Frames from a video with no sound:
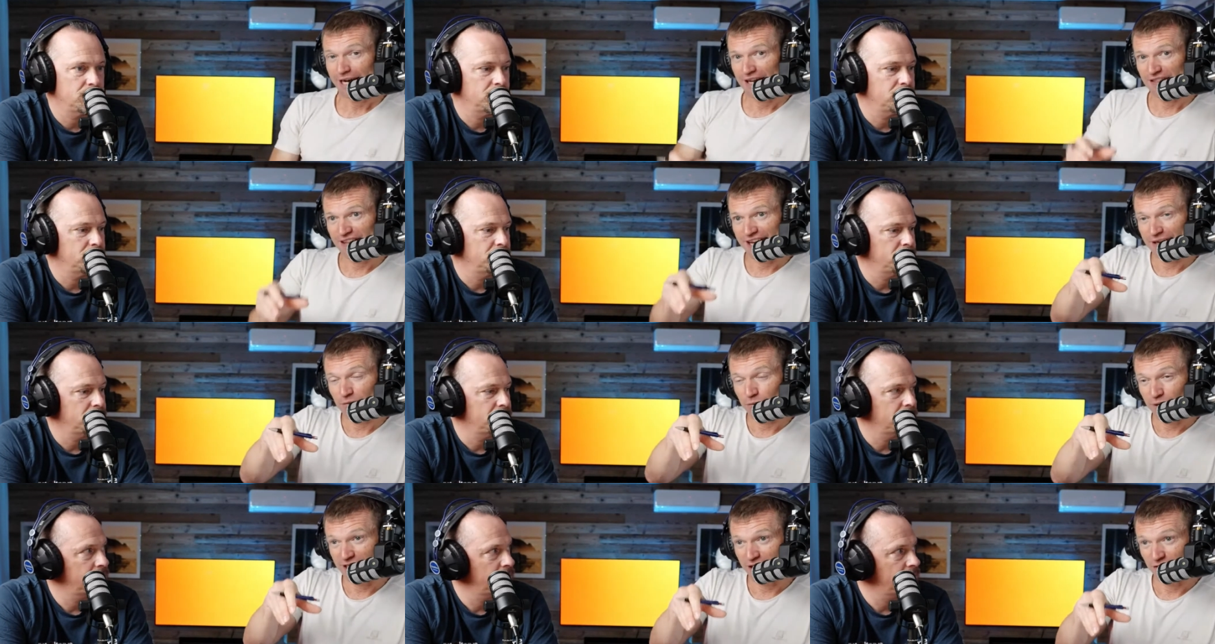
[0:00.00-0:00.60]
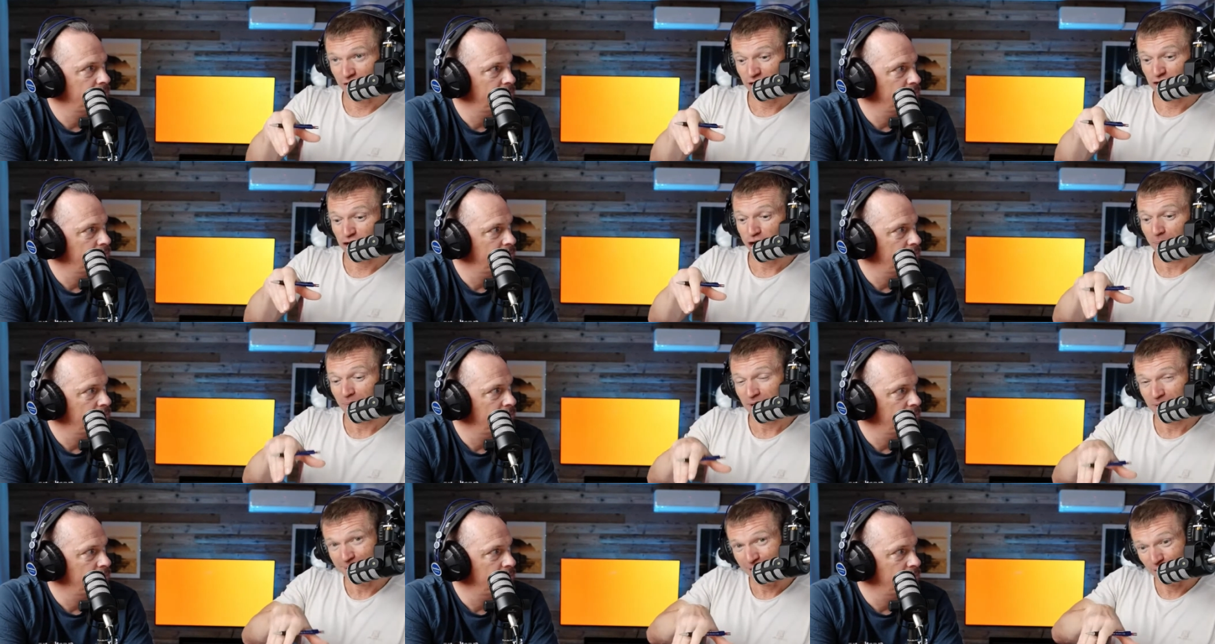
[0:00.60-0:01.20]
Speaker 1: And then when you're at the
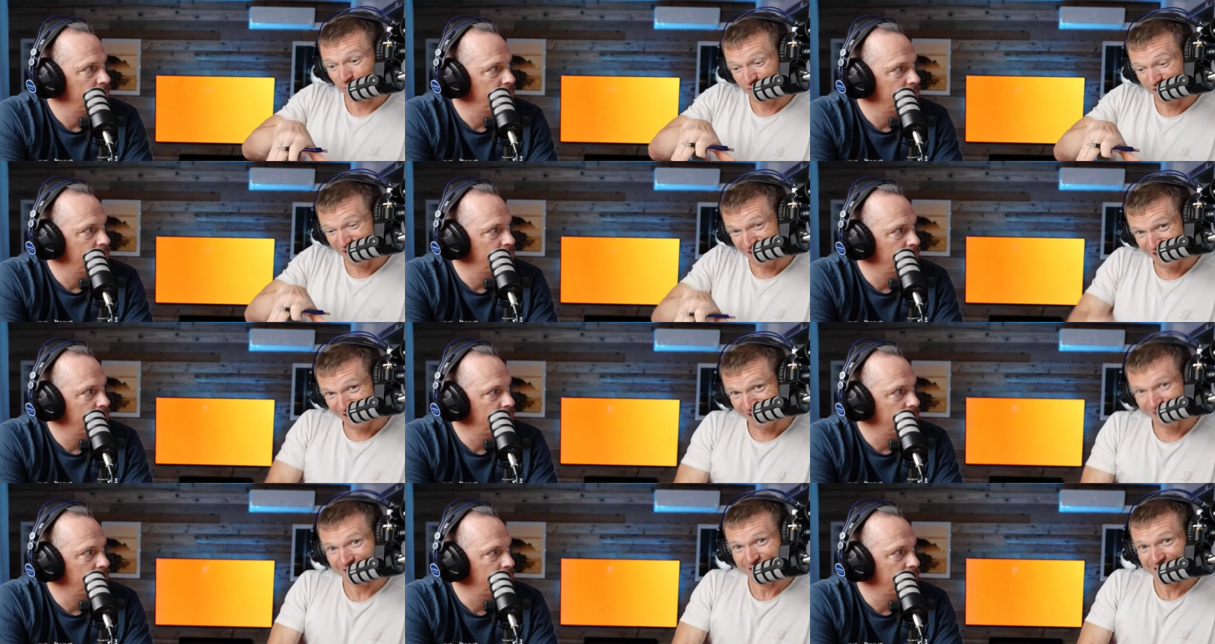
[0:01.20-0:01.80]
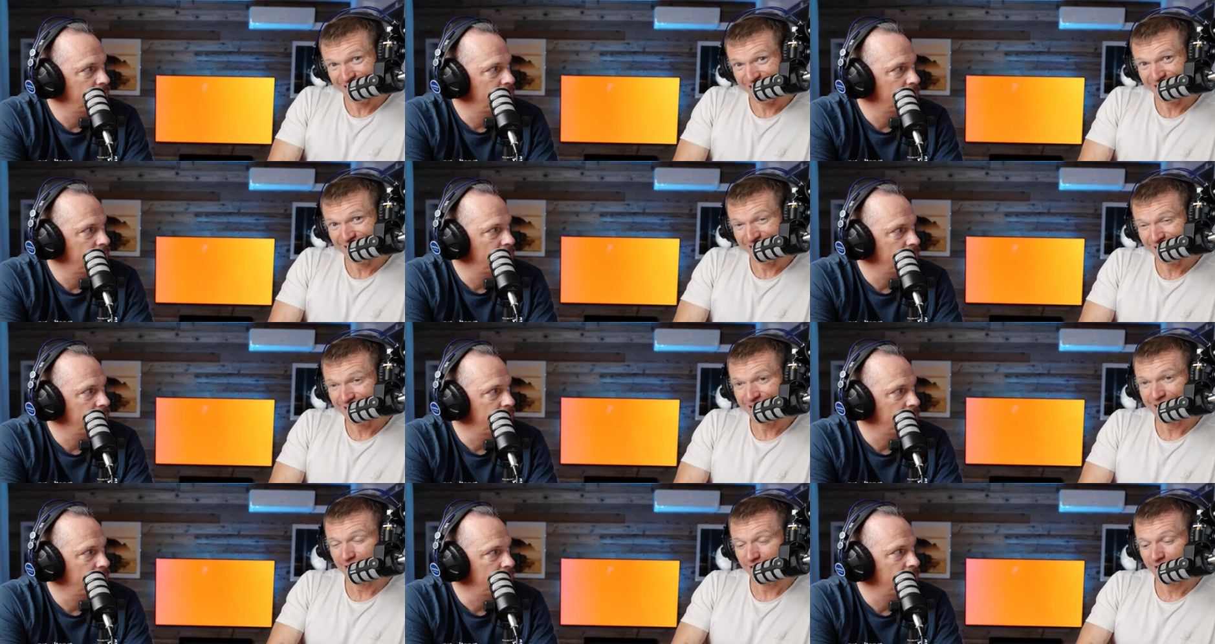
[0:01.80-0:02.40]
top of the mountain, you can
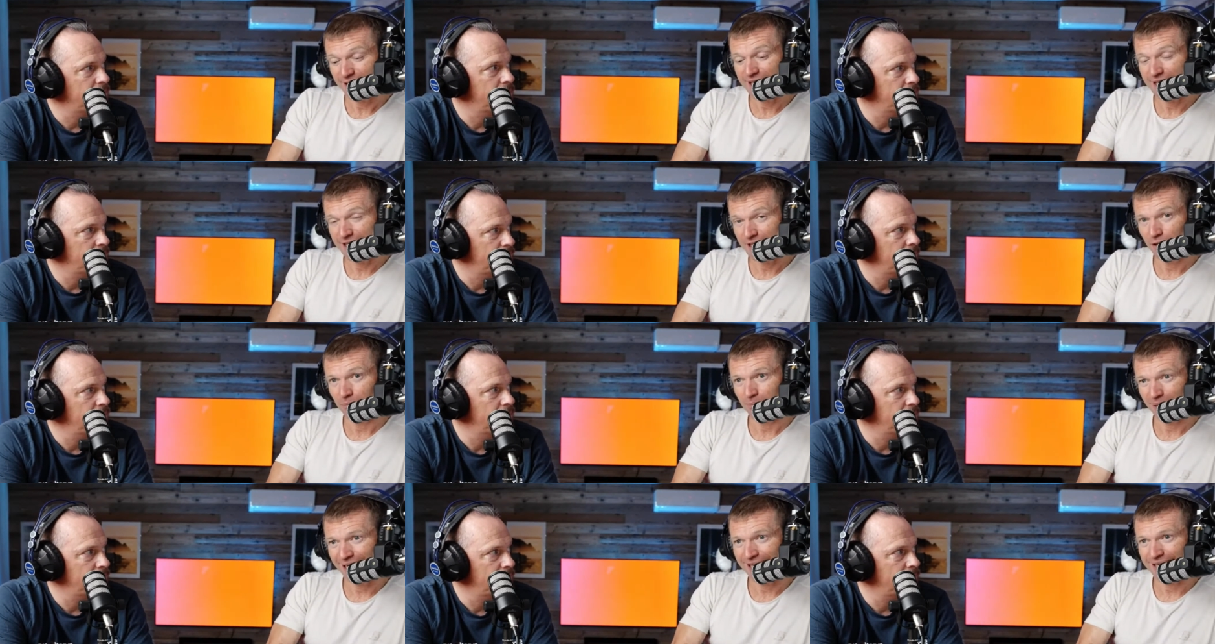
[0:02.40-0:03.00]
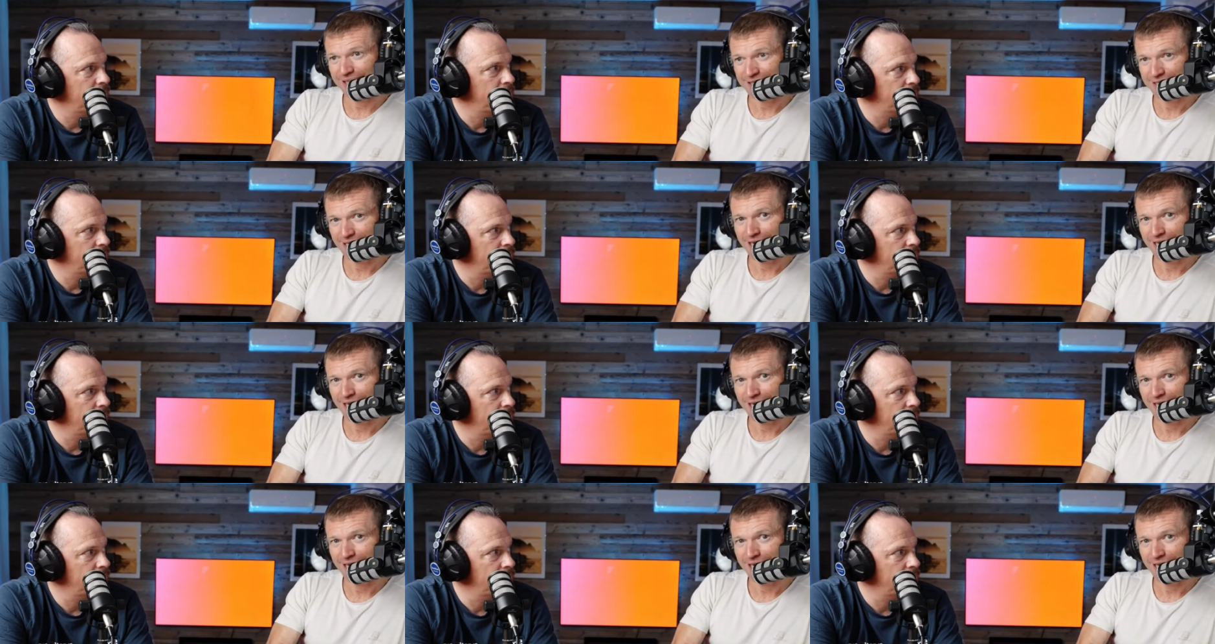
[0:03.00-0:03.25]
click the heel back